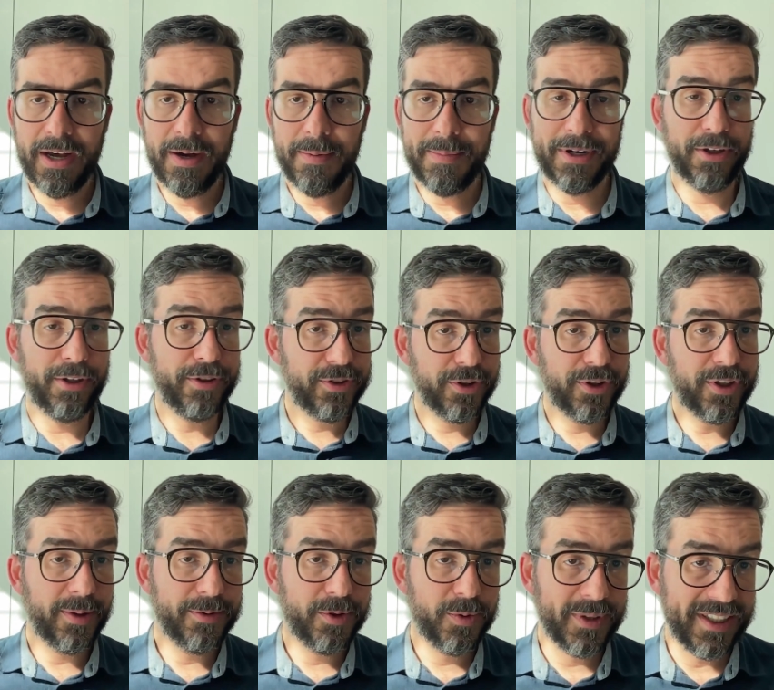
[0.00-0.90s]
But it also
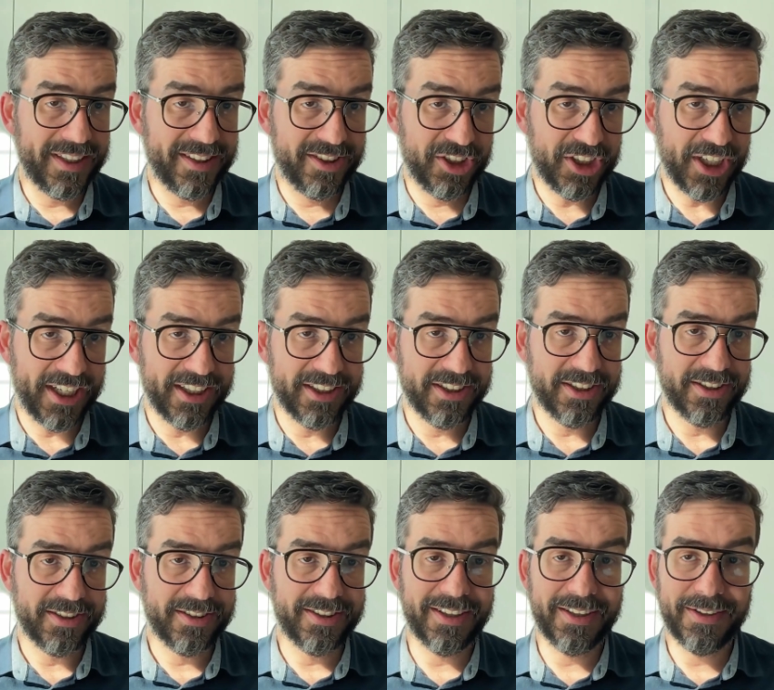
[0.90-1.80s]
comes with its
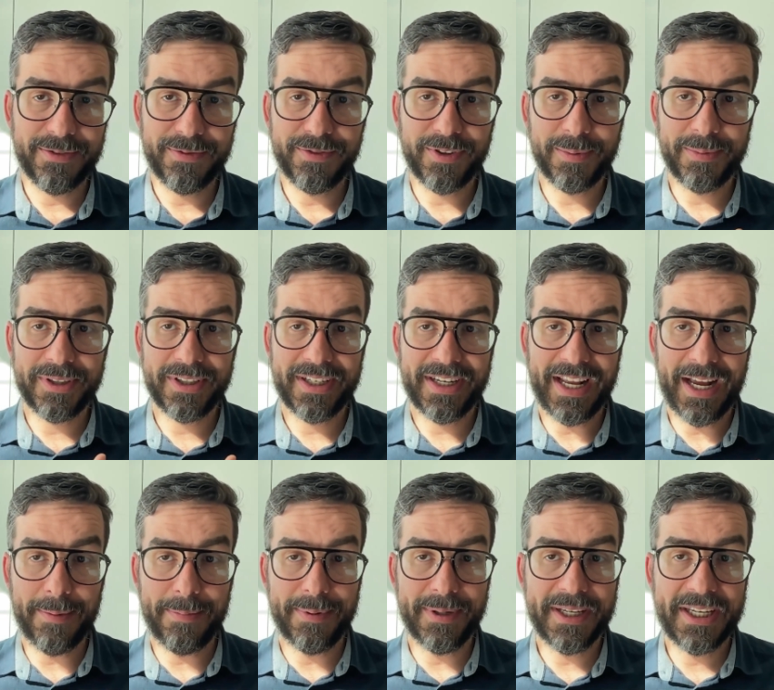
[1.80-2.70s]
challenges. Uh, from an
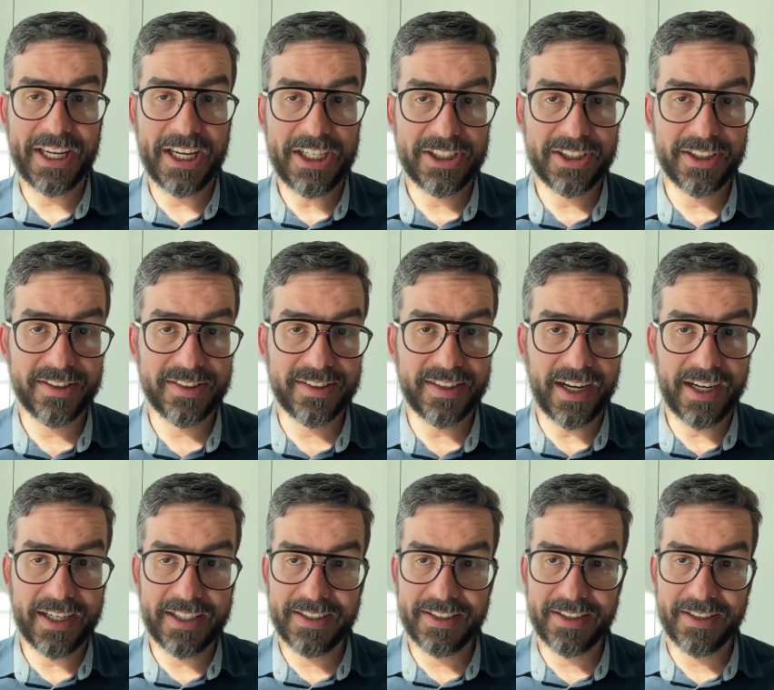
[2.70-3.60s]
application
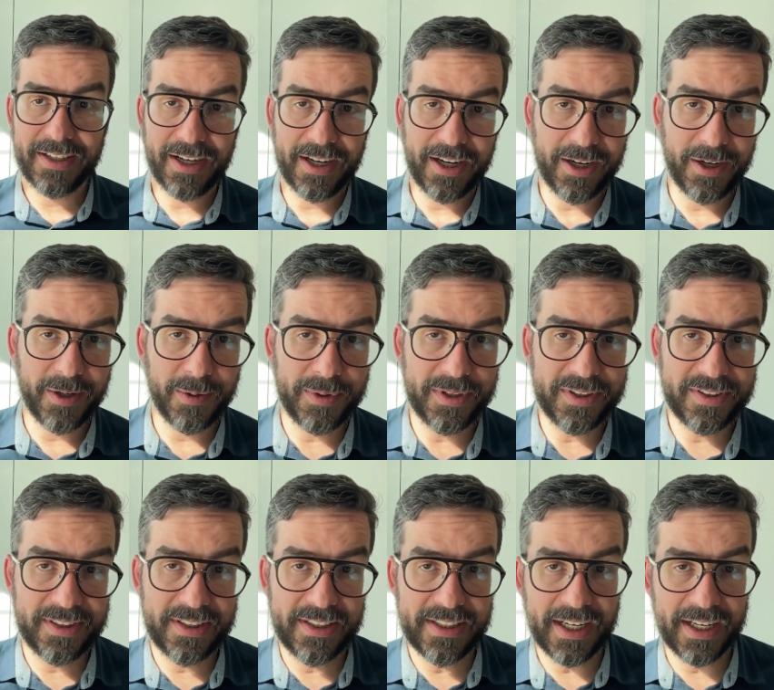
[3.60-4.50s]
side, uh, we
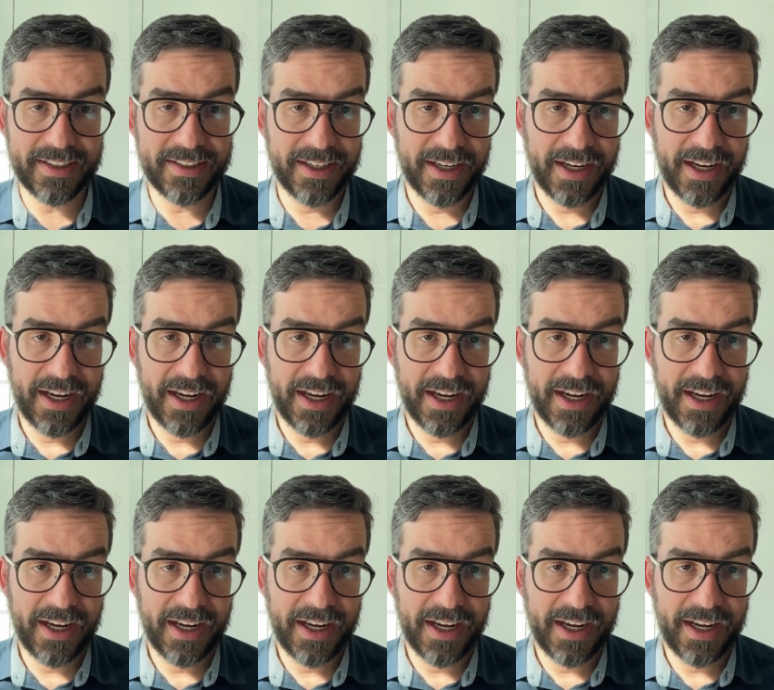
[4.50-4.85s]
see that